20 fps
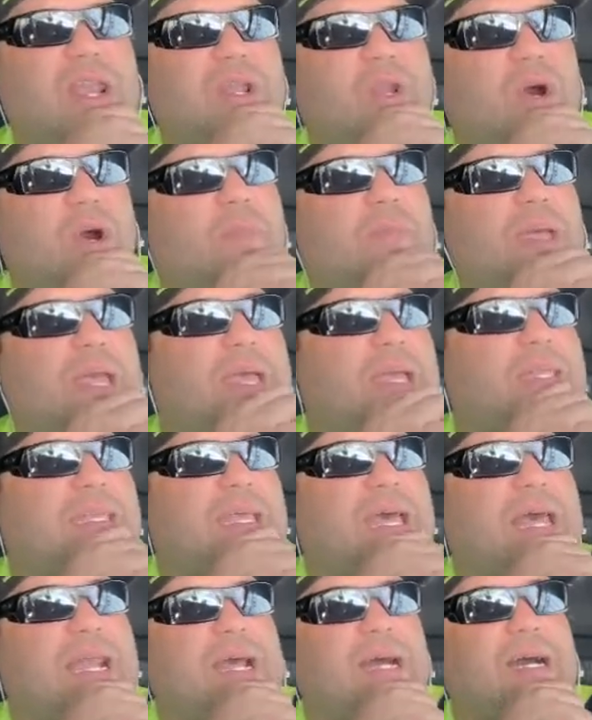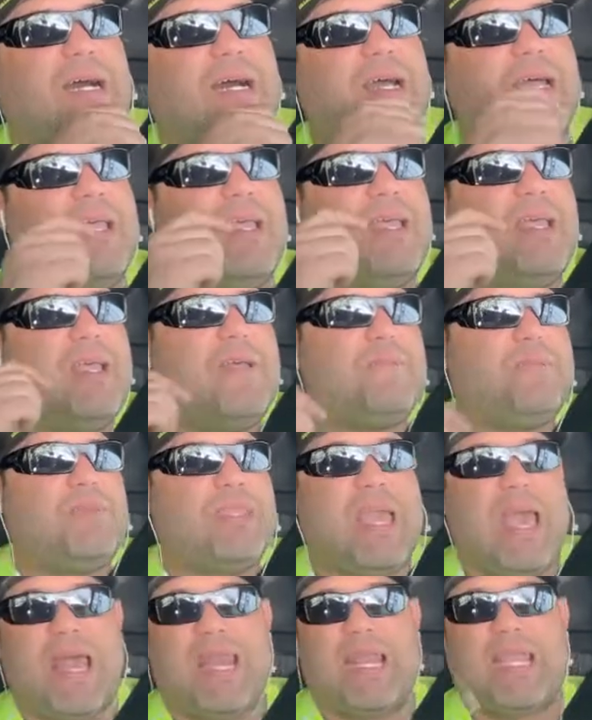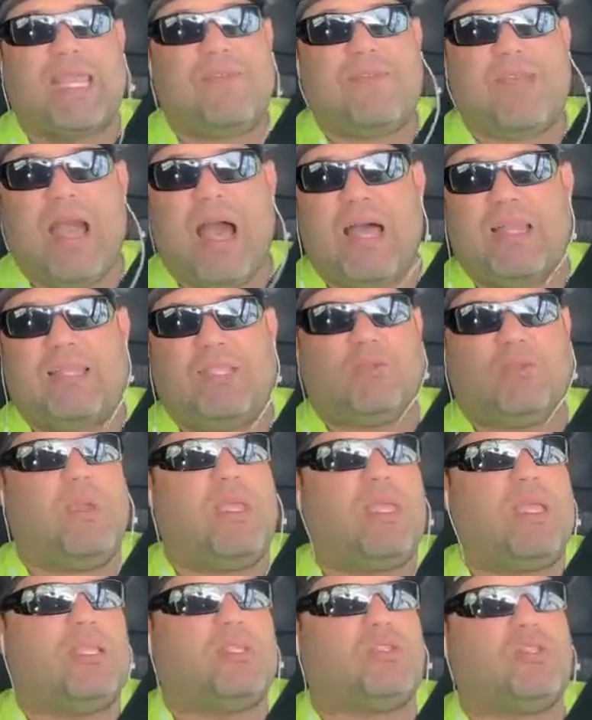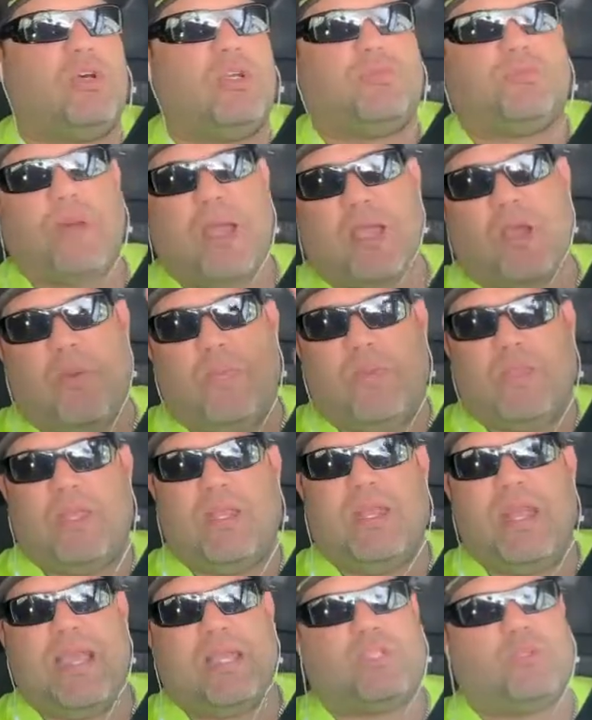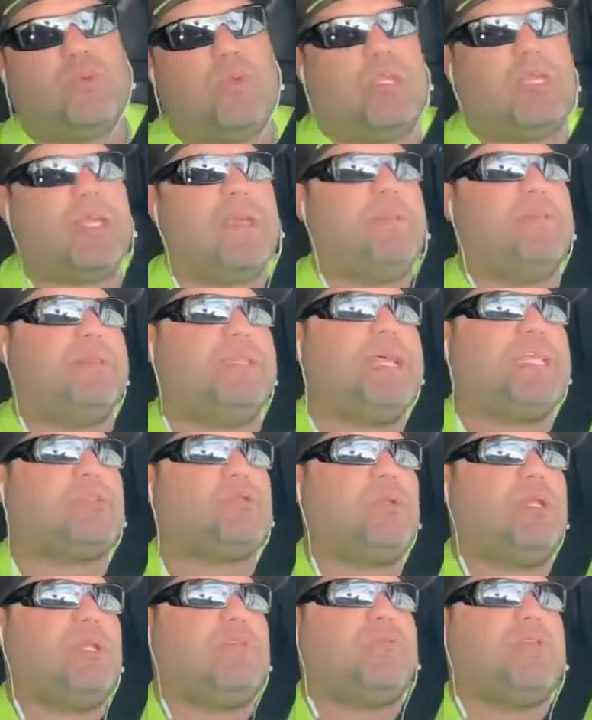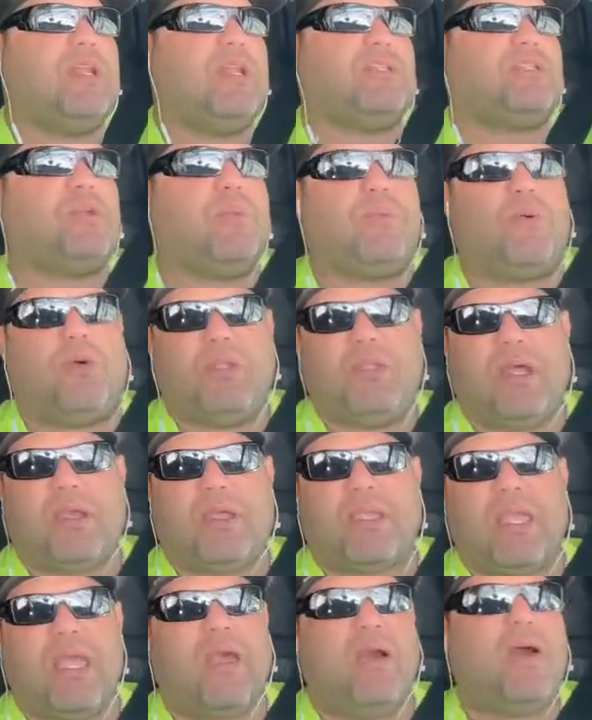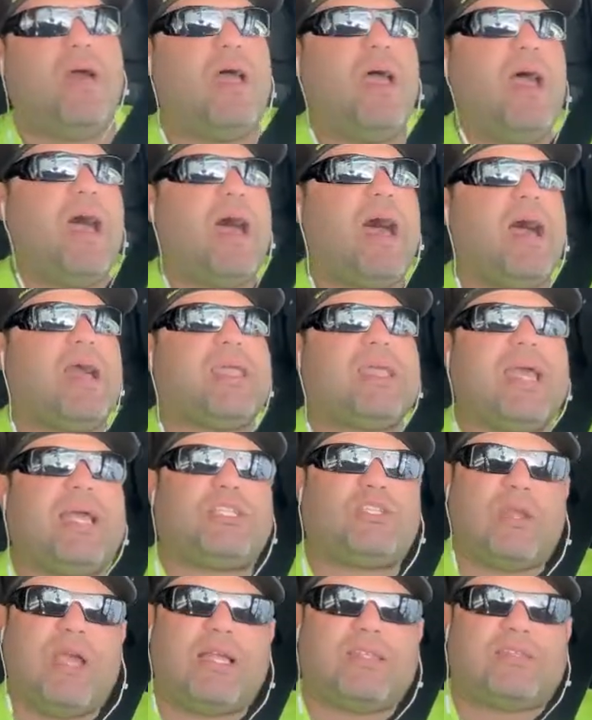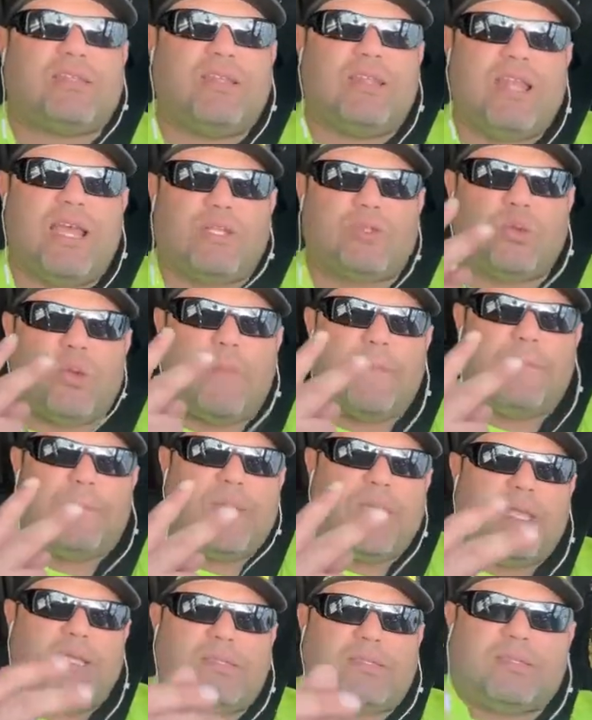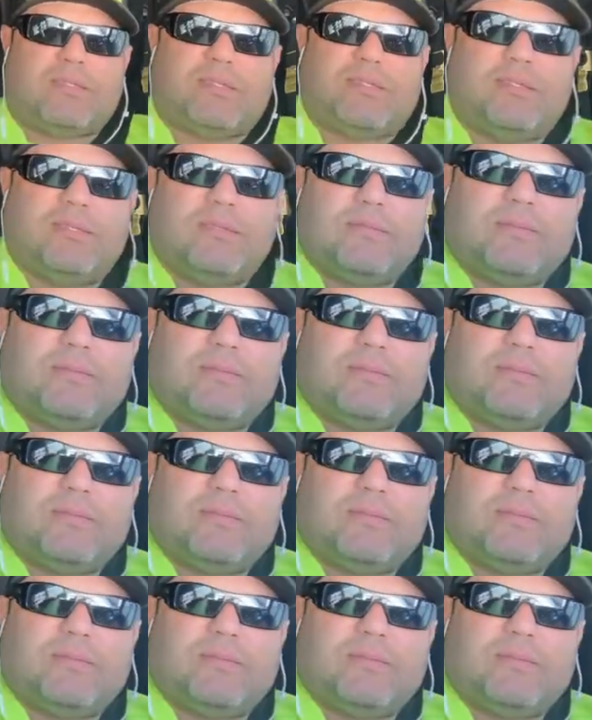know, man, that got to give God this weekend. So it's probably going to be the next weekend. But that's what it is, fellas. Your boy, Doug Kell. I'll catch you guys in the next one. Peace.